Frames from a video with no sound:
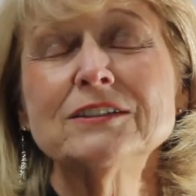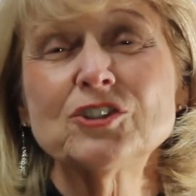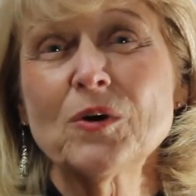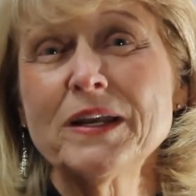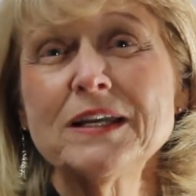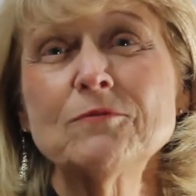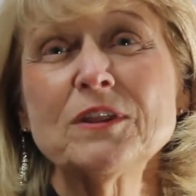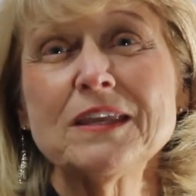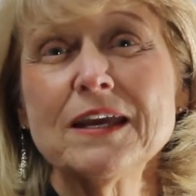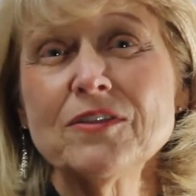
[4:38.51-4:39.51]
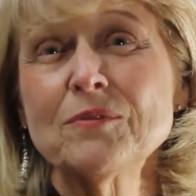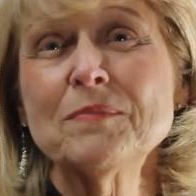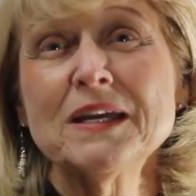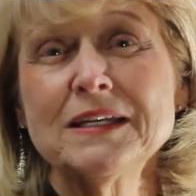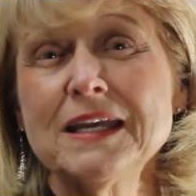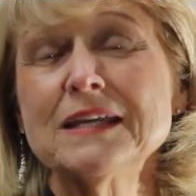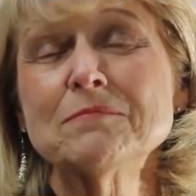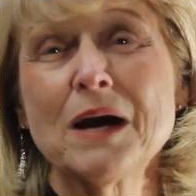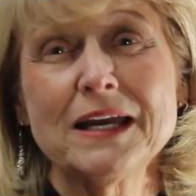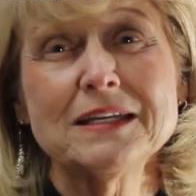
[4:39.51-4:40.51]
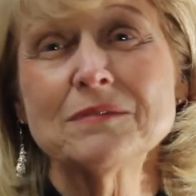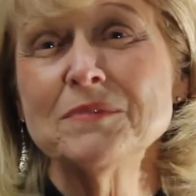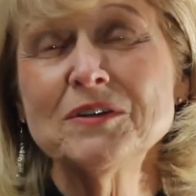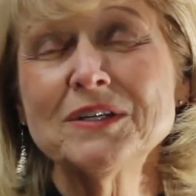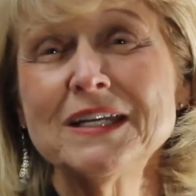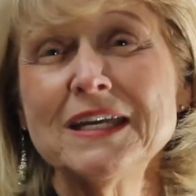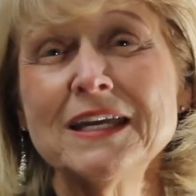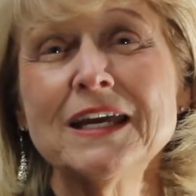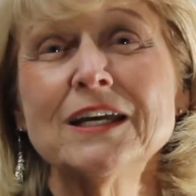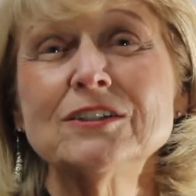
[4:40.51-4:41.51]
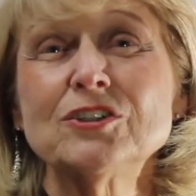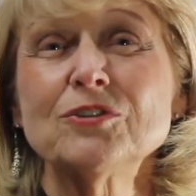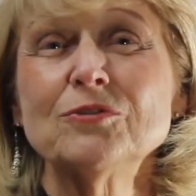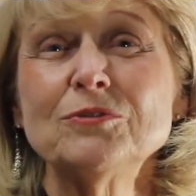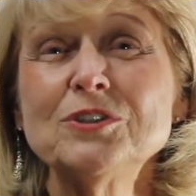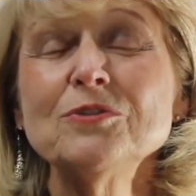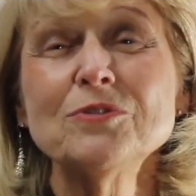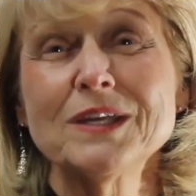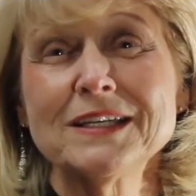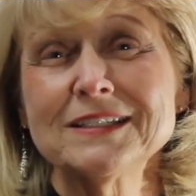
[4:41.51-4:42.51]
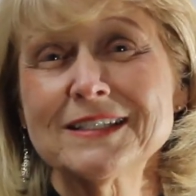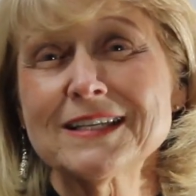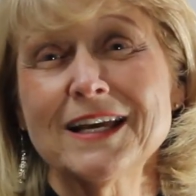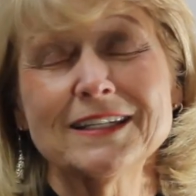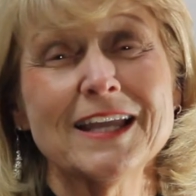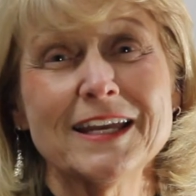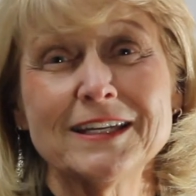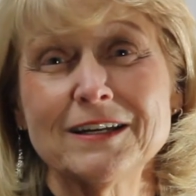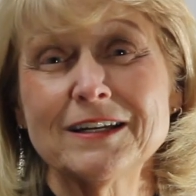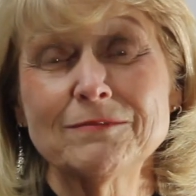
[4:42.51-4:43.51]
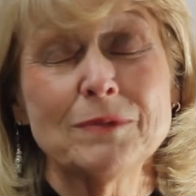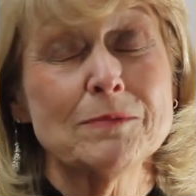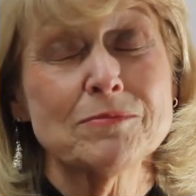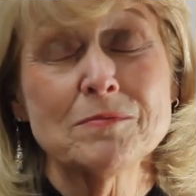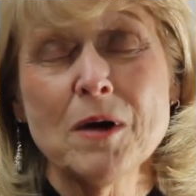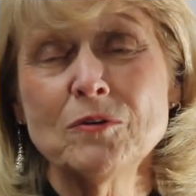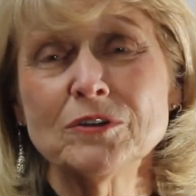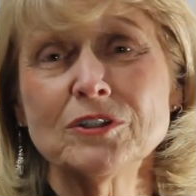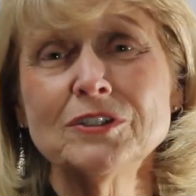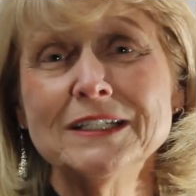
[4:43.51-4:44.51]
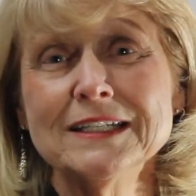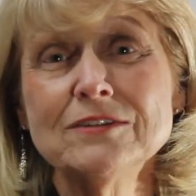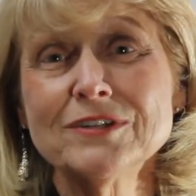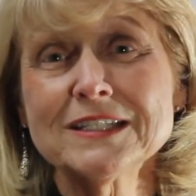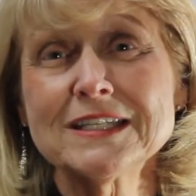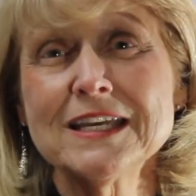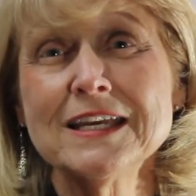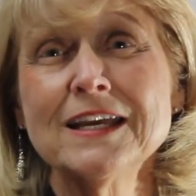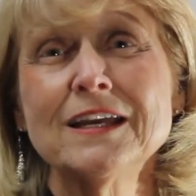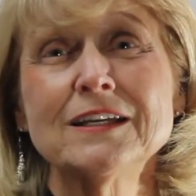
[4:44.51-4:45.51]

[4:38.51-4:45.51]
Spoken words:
joining with the other men in my community to do things like promote good literacy,